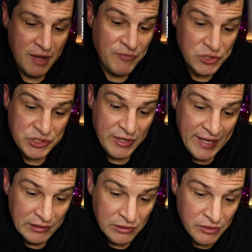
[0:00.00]
I'm not sure
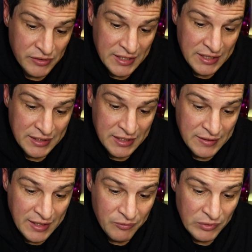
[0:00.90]
how long the ink
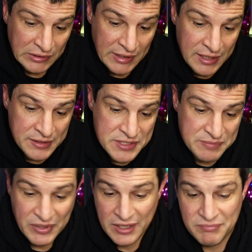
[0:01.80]
in that will
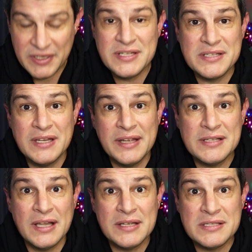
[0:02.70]
last, but it doesn't need
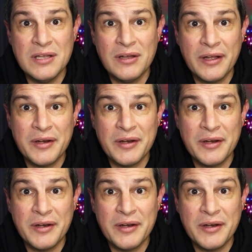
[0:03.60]
to last long.